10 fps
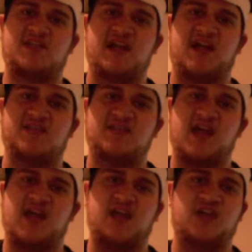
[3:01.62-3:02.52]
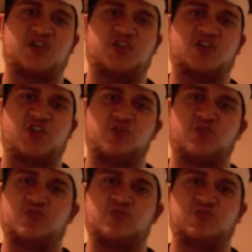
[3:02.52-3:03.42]
sounds like
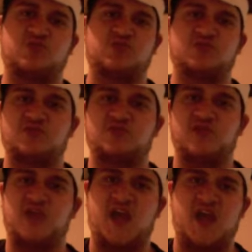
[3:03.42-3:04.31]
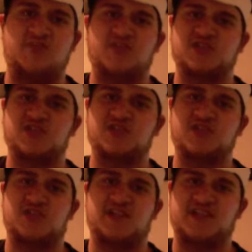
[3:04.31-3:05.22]
two animals
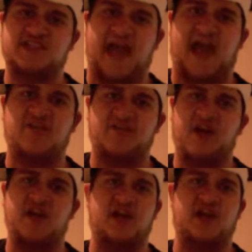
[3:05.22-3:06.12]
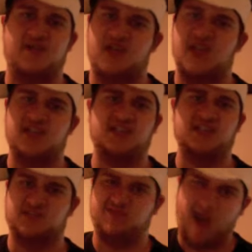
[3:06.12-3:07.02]
in a sack fighting. I mean it's
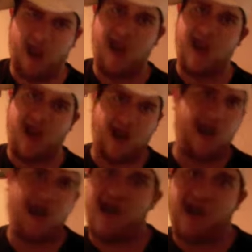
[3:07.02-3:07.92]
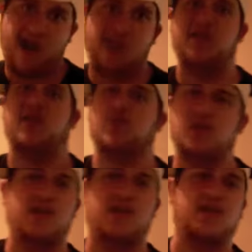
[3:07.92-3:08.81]
it's ah, like
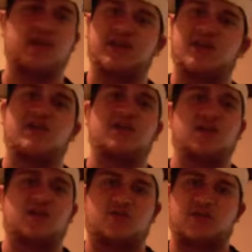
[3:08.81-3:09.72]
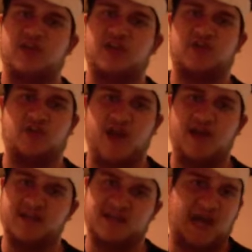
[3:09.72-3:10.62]
really really
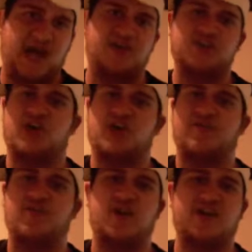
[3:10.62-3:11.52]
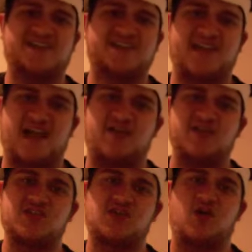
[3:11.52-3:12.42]
grinding the tires off there, and it
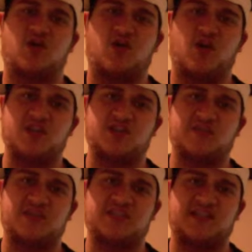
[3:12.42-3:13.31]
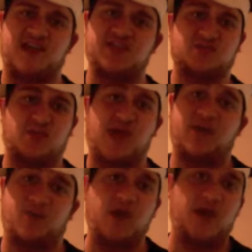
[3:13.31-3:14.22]
sounds awesome. It sounds like
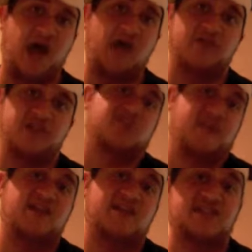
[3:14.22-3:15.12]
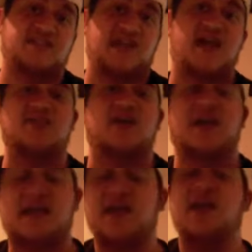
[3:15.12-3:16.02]
what I would expect it to sound
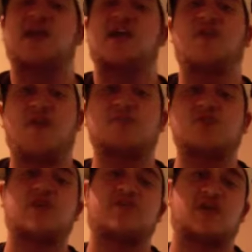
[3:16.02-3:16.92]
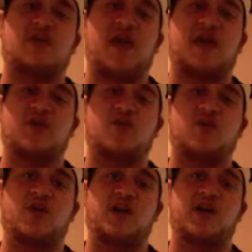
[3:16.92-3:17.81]
like if I'm drifting around a
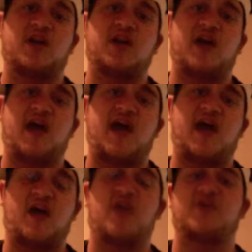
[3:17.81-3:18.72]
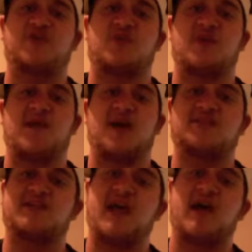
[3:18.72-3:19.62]
corner at 120 miles
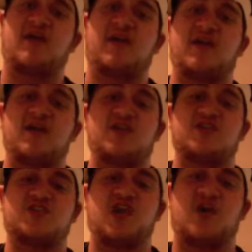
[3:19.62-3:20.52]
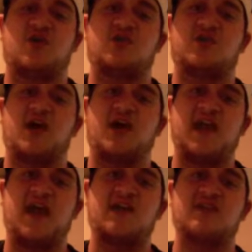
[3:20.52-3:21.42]
an hour. So
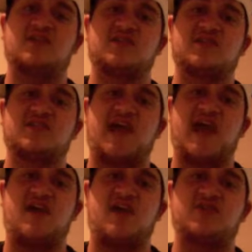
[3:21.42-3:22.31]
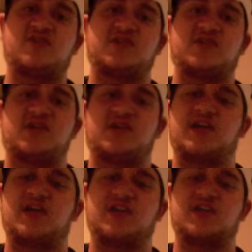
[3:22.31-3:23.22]
again, the sound
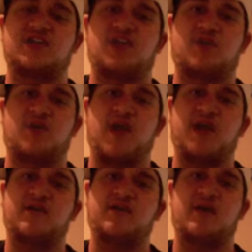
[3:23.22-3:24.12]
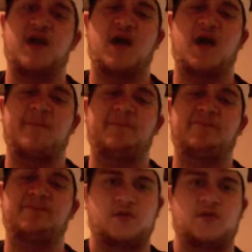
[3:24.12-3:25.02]
is great. Um,
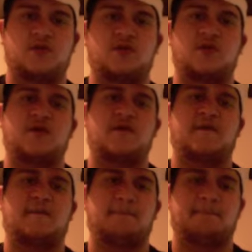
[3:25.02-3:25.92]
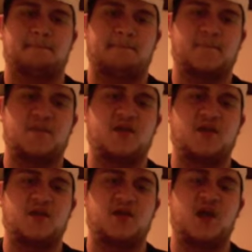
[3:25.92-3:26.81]

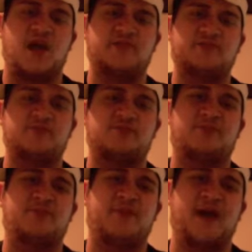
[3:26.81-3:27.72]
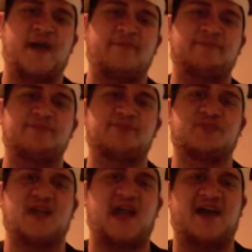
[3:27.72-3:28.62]
all right, but
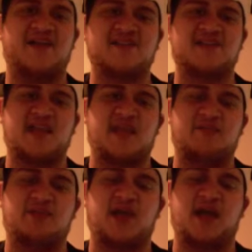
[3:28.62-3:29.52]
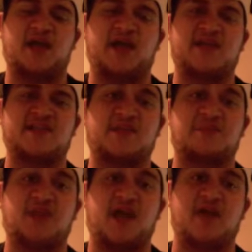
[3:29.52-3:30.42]
how does the game play? Is it
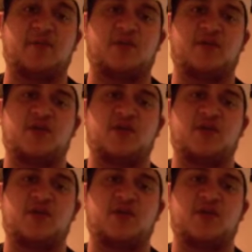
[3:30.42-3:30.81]
playable?